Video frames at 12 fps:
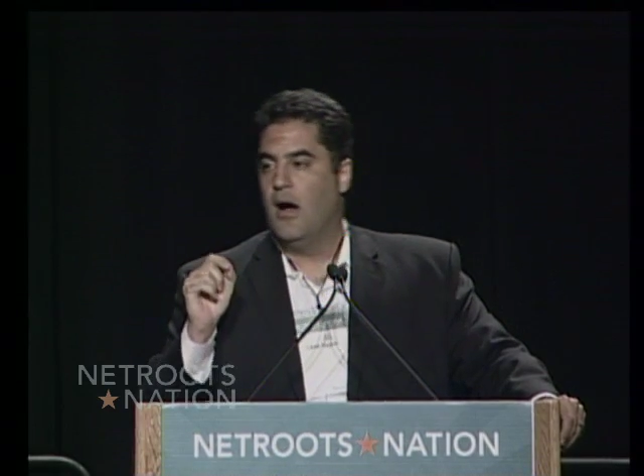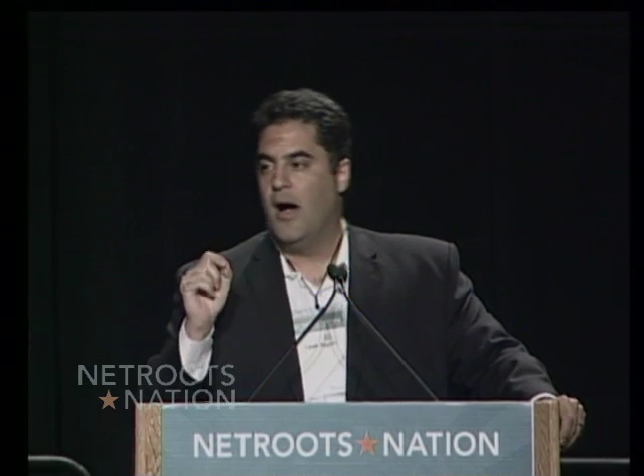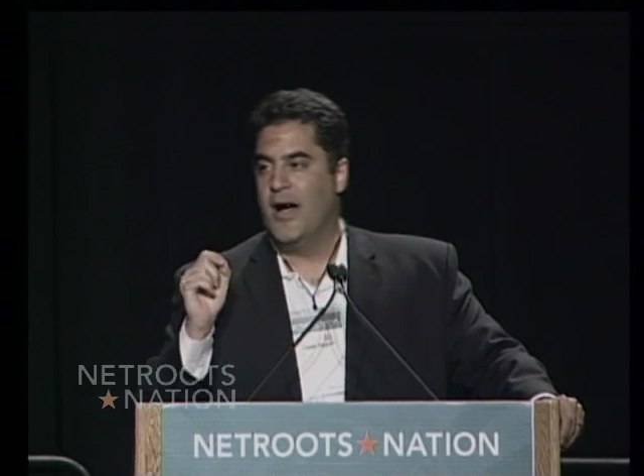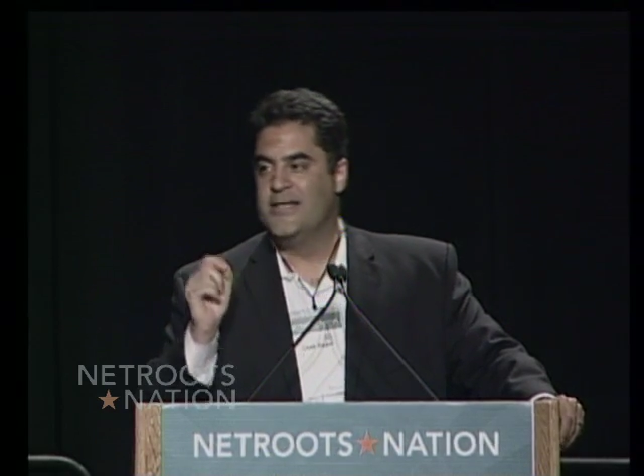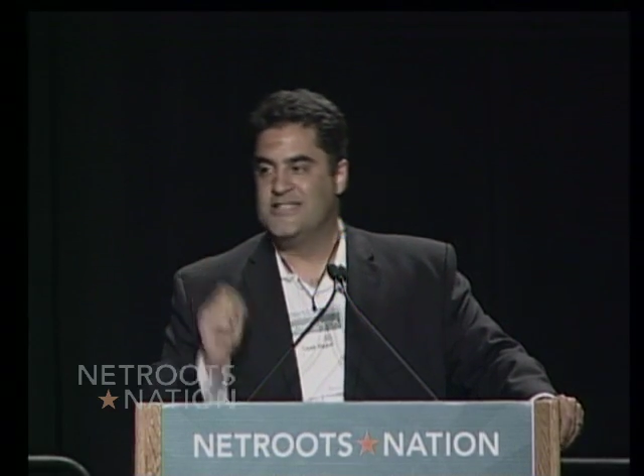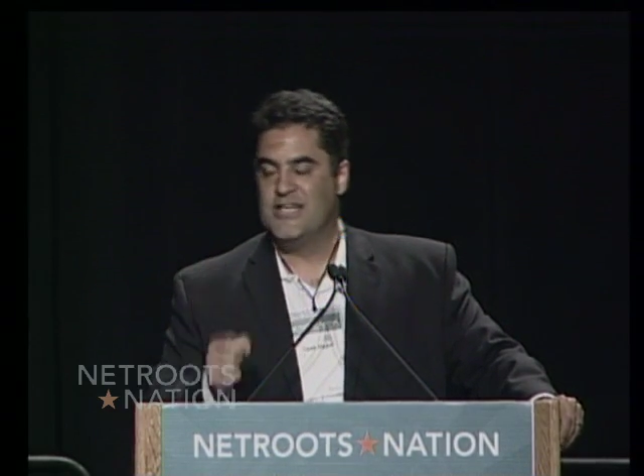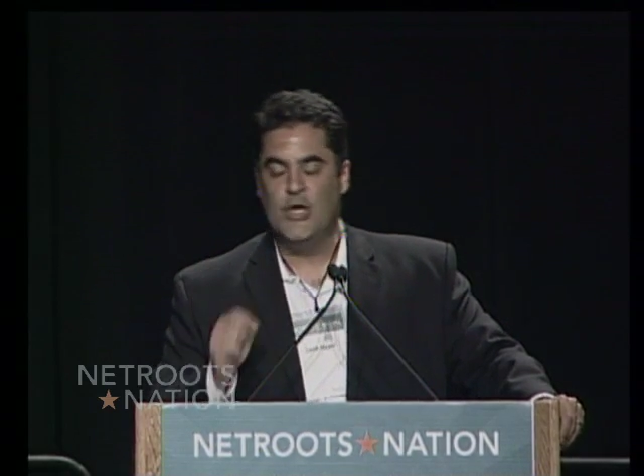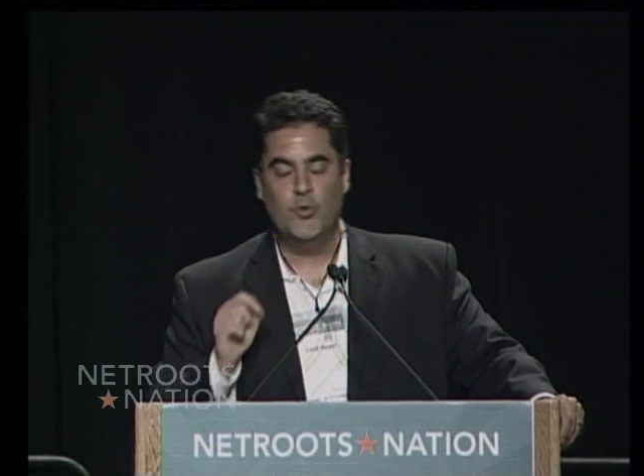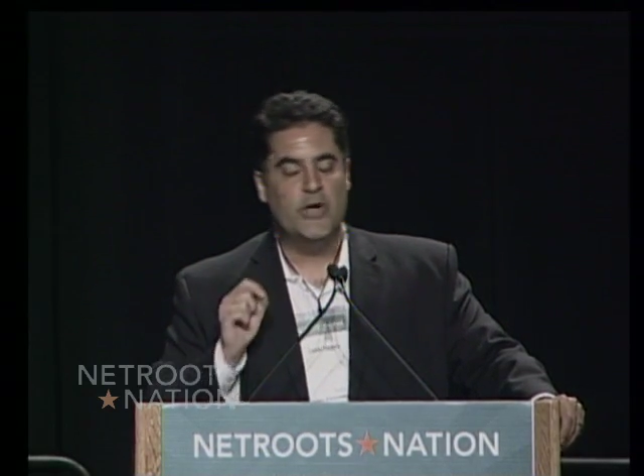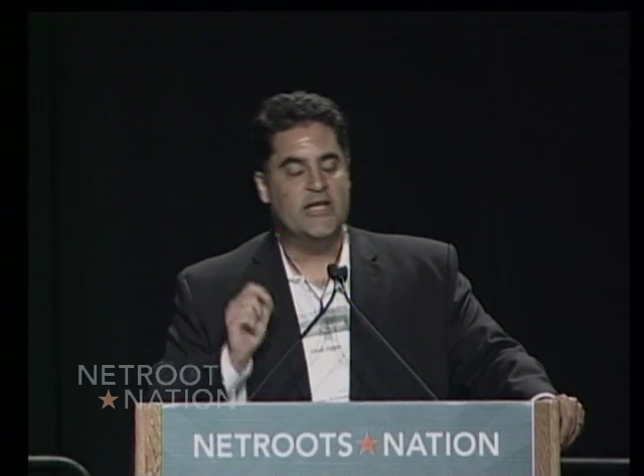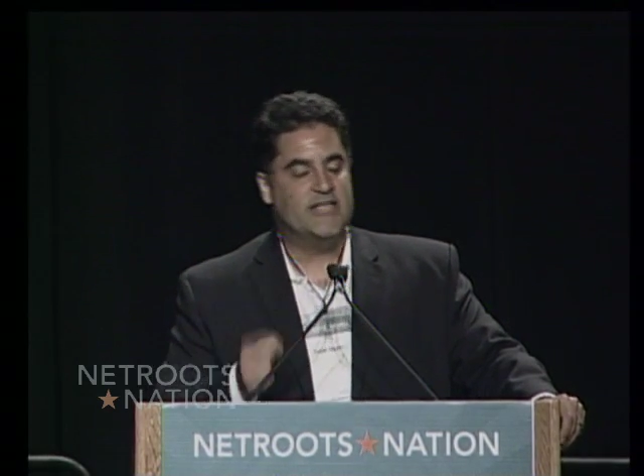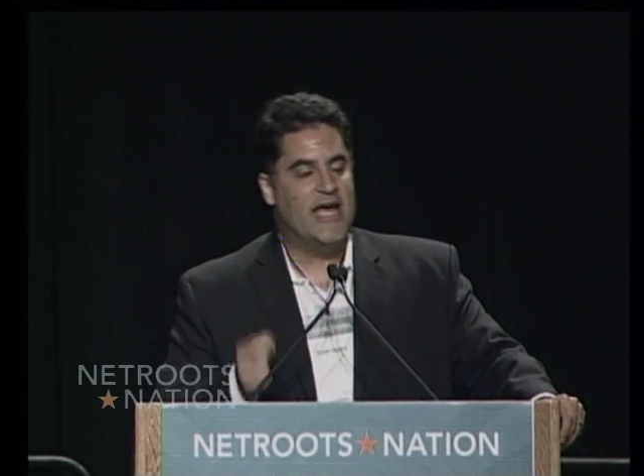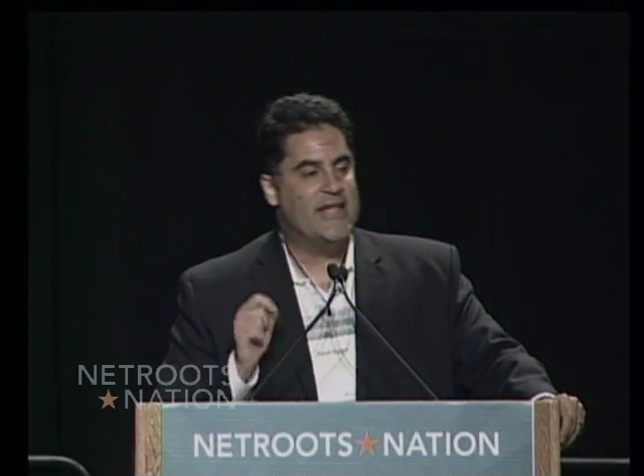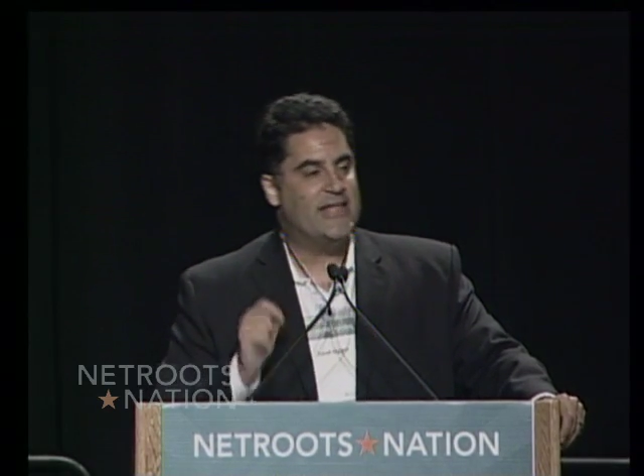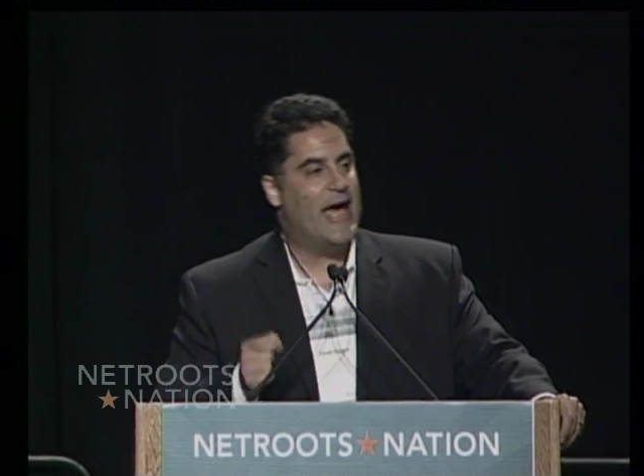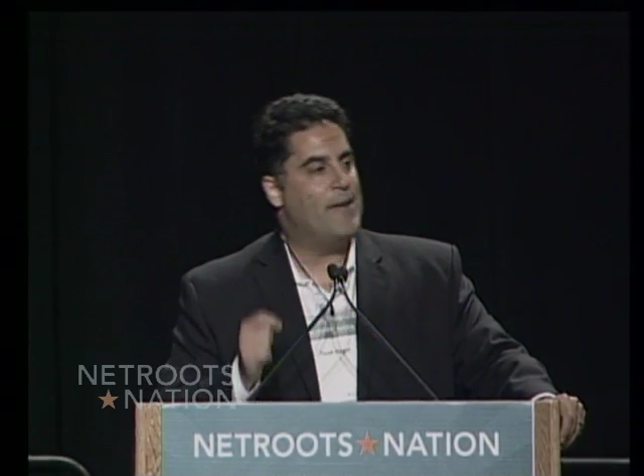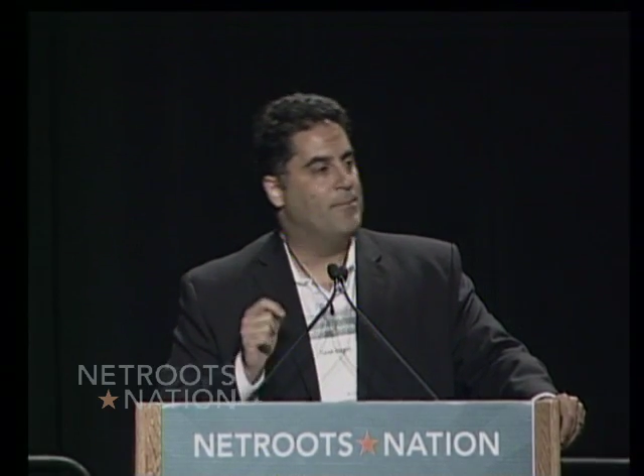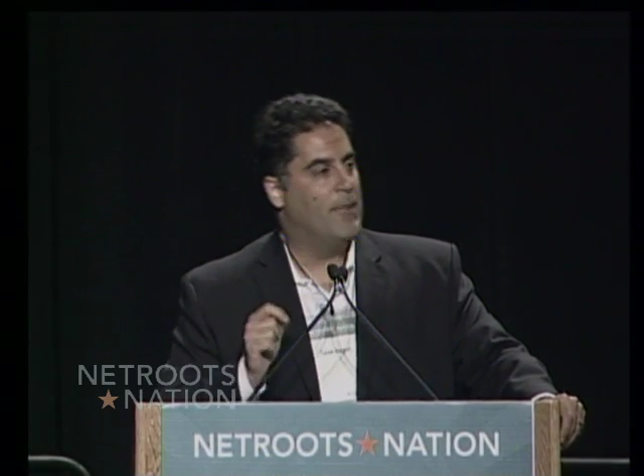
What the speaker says: Until we take that